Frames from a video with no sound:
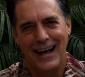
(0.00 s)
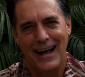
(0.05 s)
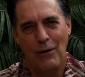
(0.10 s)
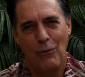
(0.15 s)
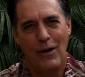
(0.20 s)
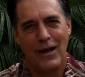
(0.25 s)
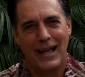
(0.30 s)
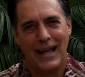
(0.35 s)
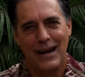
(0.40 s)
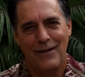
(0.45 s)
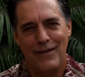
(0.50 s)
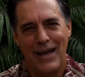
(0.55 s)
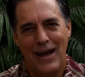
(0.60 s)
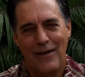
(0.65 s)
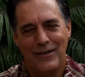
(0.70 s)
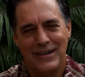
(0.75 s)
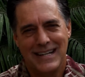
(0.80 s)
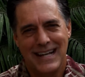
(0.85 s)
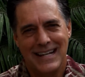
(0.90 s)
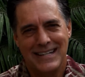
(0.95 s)
what kind of
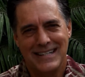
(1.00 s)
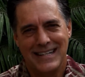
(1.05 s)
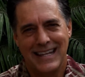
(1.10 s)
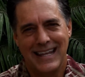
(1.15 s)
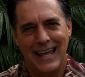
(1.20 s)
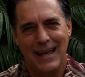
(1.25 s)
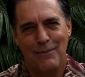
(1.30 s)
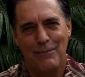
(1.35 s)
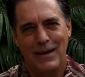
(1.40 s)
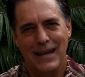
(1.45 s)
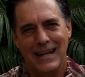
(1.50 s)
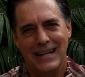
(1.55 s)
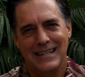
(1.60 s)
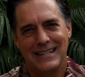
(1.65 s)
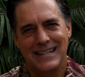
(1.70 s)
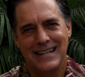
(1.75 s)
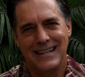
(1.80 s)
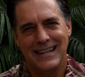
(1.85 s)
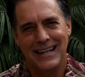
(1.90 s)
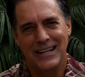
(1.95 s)
advertising
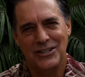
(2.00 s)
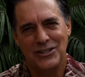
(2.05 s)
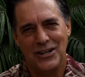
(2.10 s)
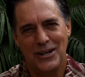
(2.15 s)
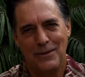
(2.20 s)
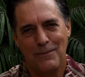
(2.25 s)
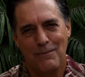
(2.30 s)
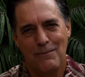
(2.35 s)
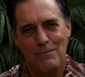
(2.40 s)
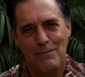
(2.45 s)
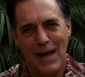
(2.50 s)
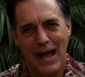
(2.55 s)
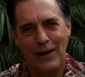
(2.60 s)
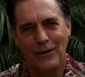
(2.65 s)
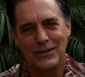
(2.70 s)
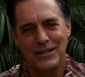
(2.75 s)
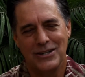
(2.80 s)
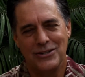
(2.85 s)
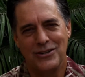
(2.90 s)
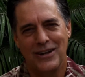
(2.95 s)
campaigns that they should
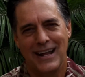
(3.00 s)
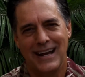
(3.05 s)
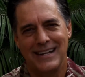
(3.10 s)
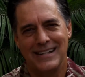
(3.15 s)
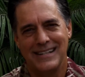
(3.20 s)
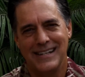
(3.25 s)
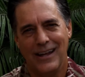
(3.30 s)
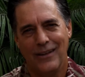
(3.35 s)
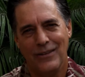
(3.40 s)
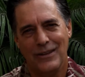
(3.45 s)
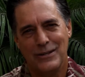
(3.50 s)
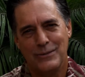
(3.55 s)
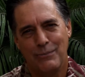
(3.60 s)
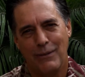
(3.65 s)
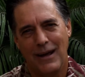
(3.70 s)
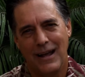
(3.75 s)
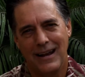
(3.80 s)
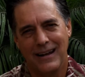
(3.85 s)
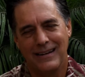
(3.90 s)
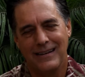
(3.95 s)
mount to try to sell this
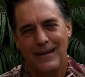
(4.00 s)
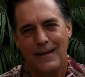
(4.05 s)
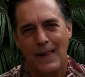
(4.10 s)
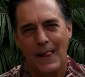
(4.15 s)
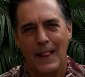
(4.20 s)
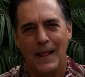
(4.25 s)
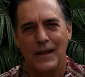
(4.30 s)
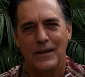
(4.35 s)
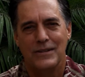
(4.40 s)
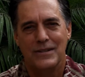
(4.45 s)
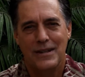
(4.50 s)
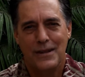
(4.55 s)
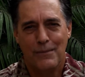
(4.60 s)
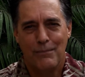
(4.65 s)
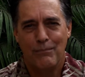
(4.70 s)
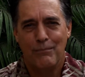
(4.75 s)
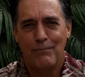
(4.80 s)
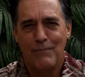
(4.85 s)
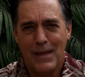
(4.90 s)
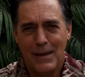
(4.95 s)
product. So
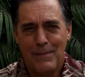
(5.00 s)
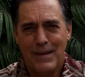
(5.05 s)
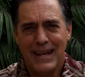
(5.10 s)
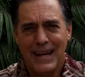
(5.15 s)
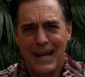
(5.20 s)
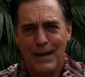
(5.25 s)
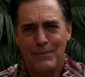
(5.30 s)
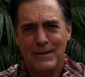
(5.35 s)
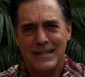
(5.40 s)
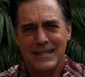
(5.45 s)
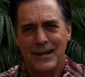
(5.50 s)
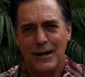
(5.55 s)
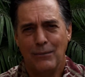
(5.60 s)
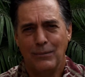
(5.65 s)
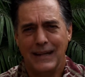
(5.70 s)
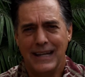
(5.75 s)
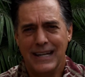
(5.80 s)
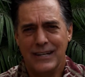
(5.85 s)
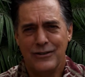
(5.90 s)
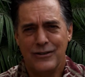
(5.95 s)
they may not be
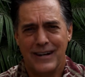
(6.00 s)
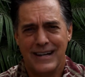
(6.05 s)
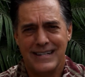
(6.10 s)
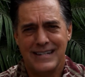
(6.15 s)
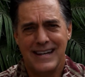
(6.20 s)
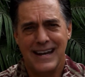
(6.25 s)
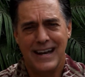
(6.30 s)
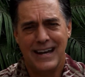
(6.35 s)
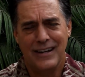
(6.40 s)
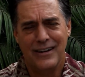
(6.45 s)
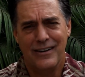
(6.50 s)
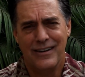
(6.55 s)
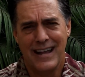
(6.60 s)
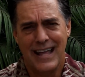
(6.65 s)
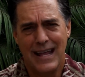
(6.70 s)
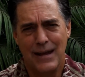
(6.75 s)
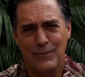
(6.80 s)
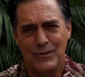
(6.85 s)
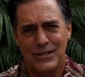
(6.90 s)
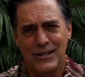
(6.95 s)
terribly interested in your
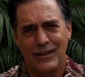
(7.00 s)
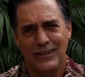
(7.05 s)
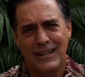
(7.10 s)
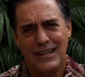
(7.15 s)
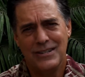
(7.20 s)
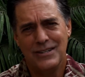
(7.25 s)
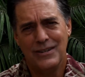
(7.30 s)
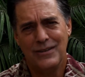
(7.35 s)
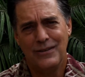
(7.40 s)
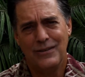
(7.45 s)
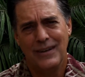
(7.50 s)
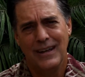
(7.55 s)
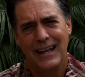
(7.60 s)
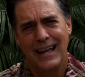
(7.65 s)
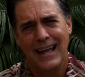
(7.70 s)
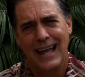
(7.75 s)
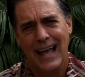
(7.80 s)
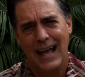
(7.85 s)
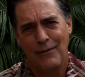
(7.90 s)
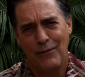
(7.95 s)
name. So unless you
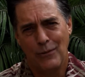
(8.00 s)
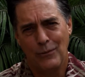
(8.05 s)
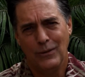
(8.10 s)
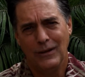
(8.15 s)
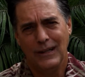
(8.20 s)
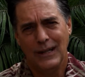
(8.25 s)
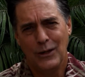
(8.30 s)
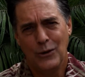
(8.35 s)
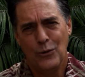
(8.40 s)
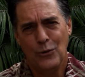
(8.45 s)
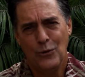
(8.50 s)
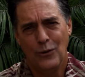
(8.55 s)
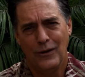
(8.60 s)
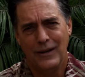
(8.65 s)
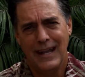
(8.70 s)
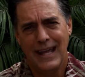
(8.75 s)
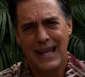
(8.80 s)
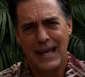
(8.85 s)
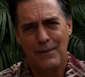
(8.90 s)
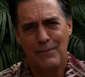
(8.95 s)
have a really cool
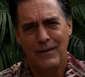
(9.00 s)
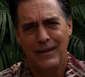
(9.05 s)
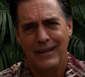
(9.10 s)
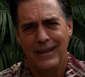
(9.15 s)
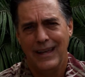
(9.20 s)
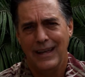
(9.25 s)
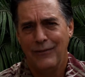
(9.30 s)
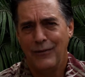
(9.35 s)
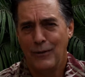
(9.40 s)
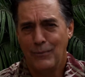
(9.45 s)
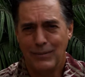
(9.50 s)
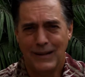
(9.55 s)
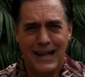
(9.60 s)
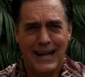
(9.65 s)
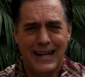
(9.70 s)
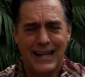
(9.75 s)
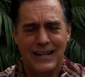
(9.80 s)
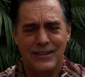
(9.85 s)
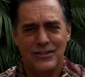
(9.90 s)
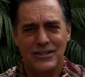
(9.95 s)
name, if you're
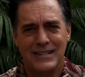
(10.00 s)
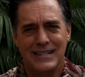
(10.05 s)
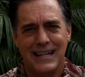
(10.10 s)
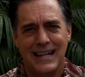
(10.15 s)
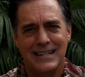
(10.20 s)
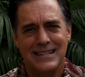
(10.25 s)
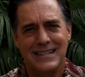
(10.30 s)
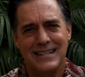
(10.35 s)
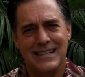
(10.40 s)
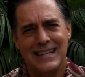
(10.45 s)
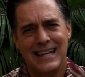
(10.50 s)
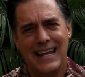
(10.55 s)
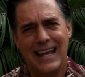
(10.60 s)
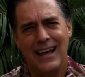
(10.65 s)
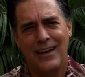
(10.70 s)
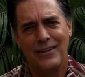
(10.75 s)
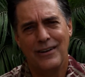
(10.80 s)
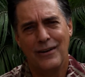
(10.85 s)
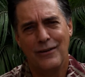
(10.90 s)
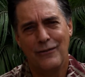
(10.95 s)
planning on just licensing
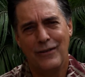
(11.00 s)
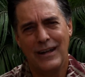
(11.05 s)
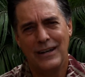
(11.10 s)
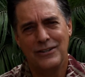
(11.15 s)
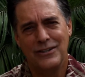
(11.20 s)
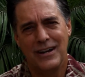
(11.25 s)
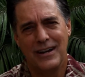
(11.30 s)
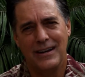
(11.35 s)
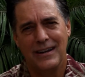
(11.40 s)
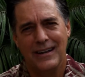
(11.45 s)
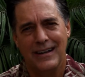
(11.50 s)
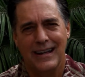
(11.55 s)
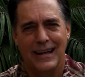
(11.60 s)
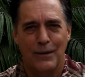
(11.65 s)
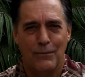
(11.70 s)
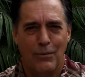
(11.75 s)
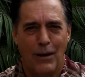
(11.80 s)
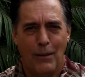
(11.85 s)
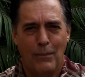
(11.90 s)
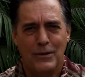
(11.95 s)
out your invention,
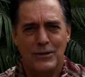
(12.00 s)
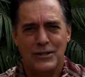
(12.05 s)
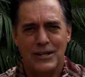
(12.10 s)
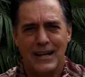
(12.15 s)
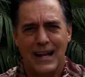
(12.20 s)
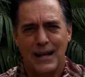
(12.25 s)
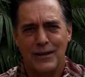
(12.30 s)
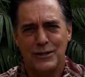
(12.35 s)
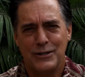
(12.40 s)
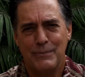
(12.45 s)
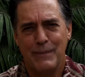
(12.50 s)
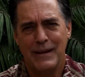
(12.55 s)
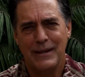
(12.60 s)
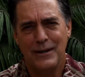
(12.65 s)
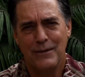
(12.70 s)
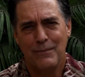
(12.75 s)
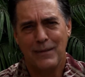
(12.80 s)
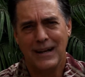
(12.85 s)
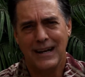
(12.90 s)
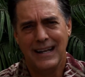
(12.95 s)
probably should not spend
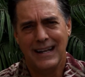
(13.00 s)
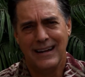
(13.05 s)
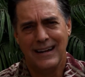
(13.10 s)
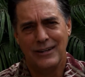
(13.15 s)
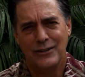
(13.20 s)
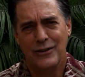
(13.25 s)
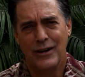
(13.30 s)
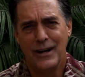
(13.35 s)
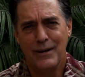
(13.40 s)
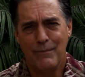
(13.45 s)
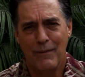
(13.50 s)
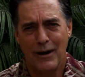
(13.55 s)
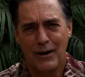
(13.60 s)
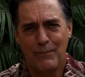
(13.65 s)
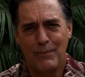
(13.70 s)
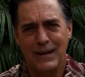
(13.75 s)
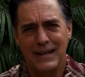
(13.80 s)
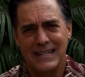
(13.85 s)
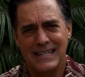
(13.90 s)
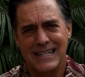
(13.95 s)
your money on a
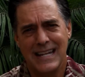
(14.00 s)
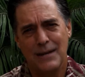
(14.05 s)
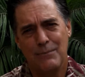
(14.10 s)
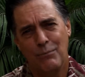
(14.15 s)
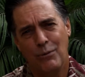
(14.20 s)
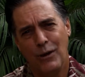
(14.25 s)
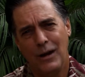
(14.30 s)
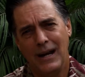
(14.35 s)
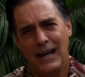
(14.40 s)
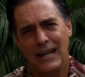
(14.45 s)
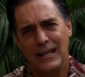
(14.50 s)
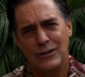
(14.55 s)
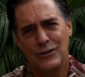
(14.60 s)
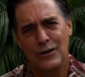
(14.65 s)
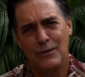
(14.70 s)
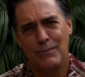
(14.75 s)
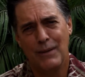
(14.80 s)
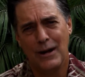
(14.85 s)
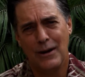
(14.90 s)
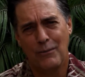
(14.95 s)
trademark, but instead put it
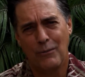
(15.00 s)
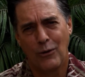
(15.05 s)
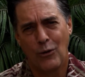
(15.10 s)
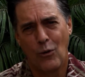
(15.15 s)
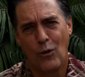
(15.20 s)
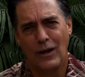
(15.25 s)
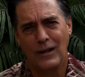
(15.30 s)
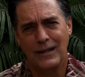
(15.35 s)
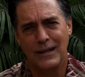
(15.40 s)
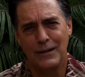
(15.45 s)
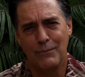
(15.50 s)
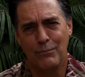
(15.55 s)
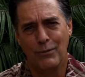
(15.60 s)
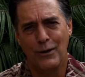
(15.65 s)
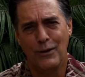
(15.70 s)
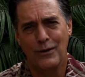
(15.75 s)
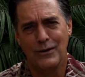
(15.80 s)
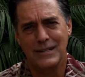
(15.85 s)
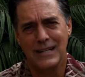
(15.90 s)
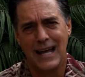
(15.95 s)
into a better quality
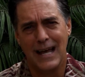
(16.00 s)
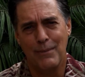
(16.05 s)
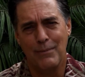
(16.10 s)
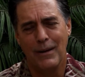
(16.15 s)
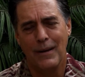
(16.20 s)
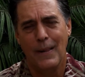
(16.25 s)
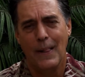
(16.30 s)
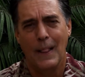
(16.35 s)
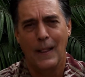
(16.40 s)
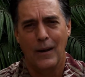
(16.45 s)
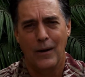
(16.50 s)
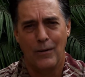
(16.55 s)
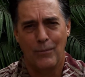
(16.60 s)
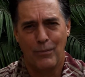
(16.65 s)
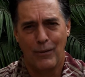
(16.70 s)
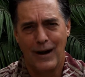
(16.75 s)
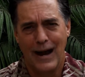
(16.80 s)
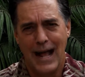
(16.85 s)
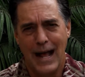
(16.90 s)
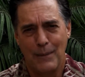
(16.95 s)
prototype, or
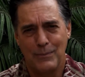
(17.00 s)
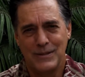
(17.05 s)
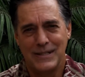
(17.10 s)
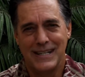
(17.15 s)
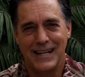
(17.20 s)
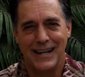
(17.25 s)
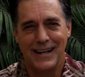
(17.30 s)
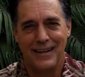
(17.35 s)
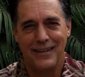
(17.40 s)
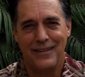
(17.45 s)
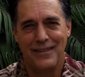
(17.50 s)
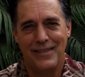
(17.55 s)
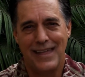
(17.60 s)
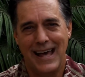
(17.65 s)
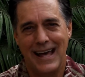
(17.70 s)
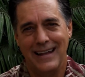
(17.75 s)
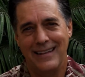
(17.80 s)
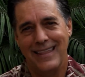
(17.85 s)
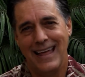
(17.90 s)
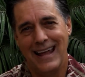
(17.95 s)
perhaps
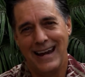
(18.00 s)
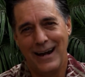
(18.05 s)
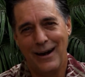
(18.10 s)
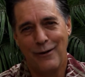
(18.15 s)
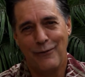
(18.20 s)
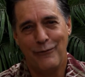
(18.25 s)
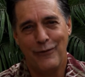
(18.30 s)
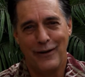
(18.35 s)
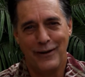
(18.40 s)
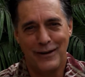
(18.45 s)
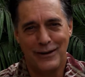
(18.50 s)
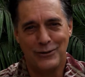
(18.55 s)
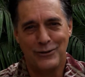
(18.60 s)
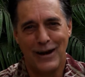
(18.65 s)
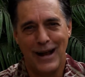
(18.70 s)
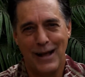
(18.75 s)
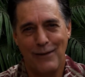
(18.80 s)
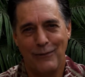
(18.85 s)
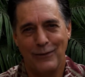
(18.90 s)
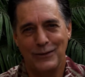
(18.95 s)
that airfare to
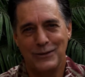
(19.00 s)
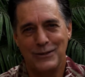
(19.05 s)
travel